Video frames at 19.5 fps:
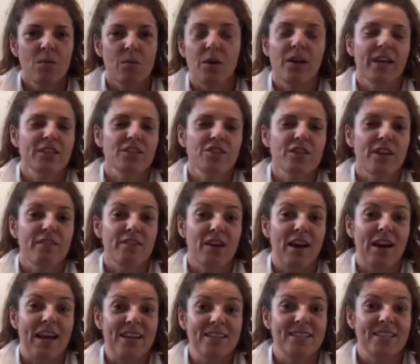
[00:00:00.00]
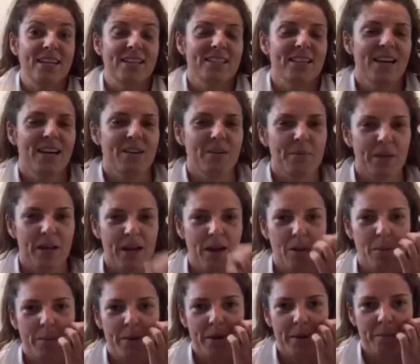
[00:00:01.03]
Well, actually, I've got 8 days ahead of me
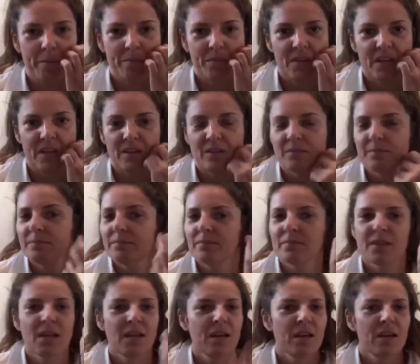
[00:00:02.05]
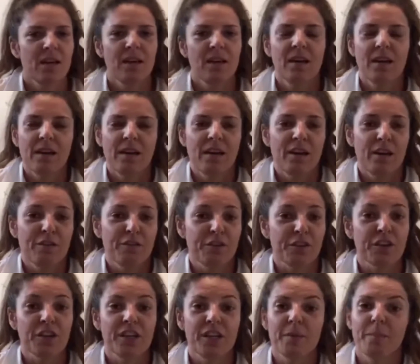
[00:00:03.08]
now, but, if
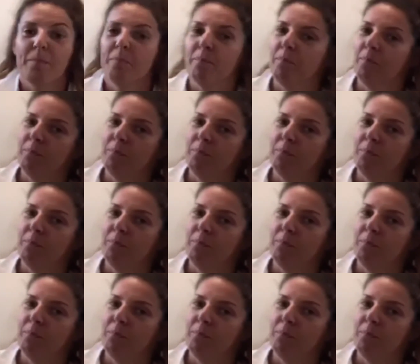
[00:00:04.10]
you're going to